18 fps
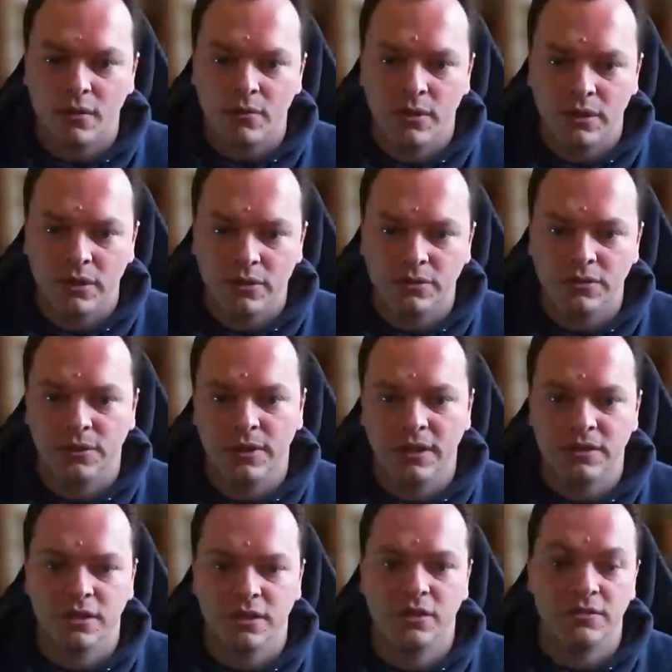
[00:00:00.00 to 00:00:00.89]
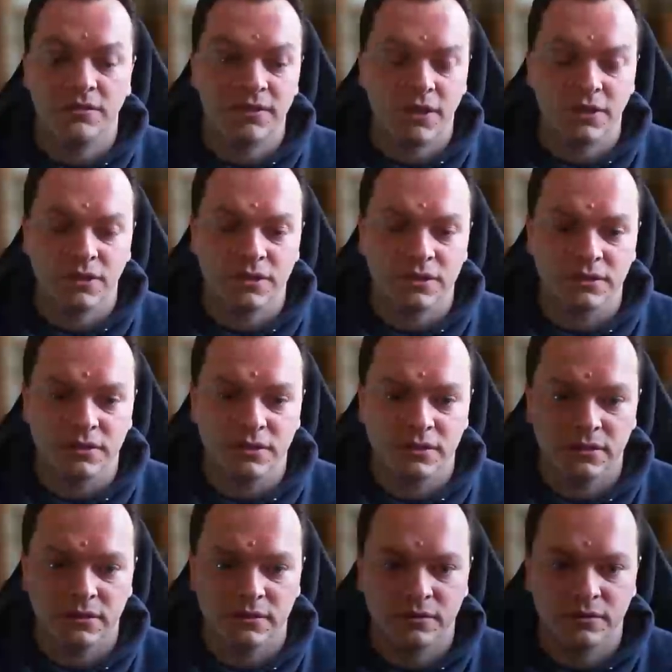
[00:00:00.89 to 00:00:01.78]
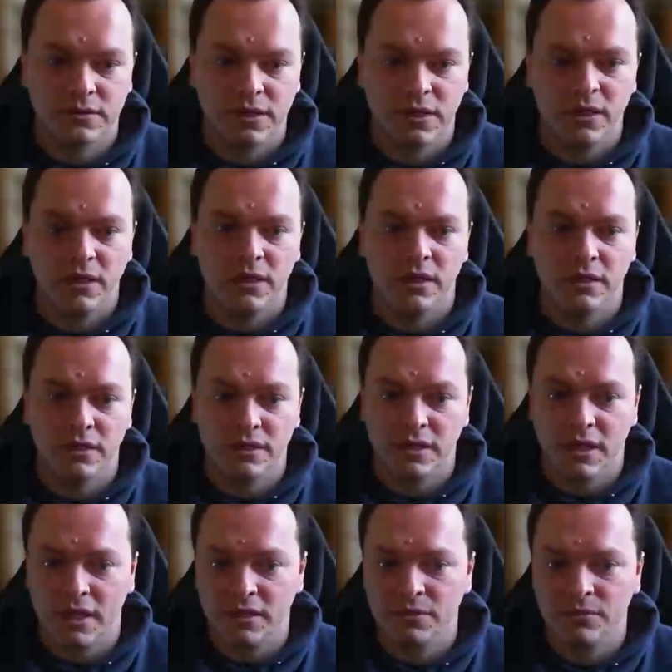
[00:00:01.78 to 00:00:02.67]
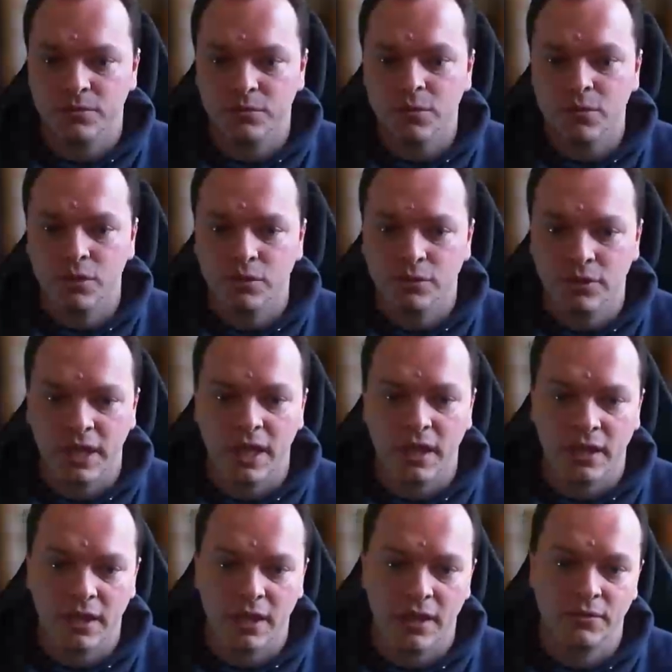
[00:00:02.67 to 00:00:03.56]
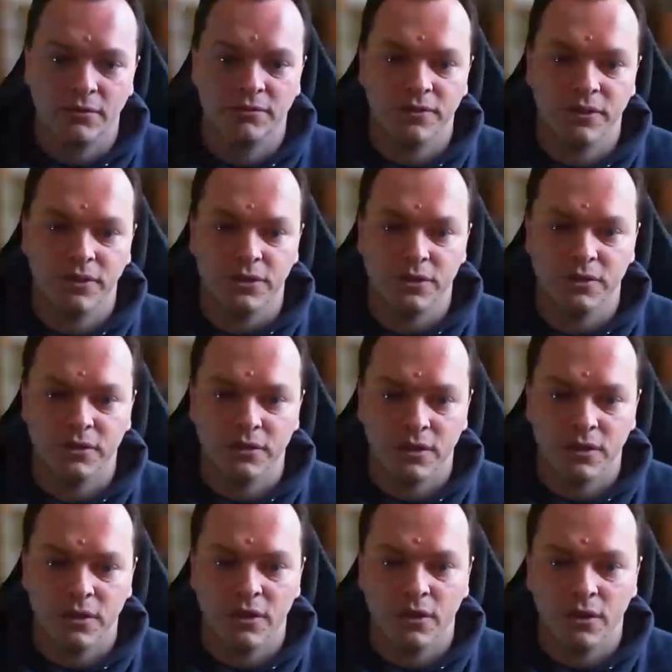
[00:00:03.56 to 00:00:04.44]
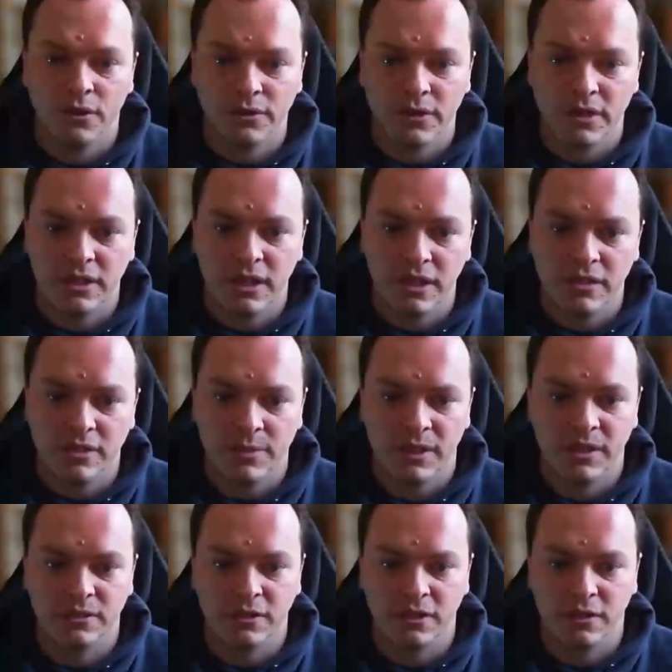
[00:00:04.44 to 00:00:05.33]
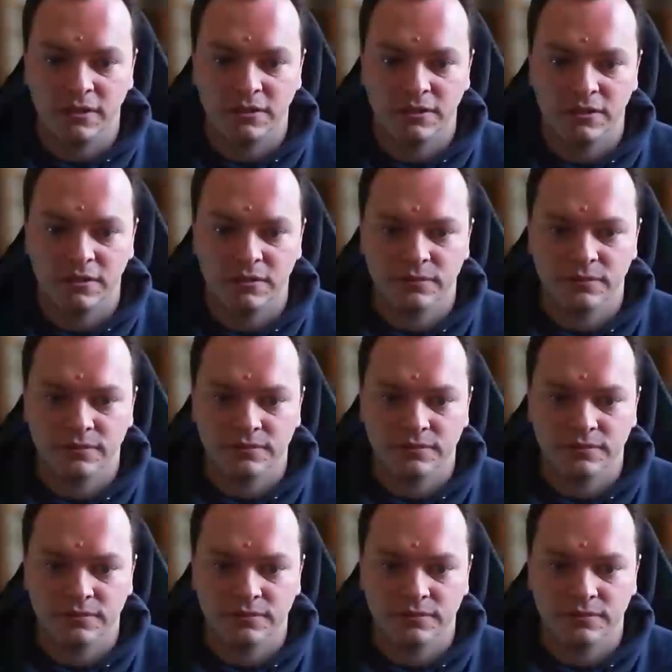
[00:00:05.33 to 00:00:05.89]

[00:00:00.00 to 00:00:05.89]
We can also execute functions. In this case, we'll call the getCount function on the database class.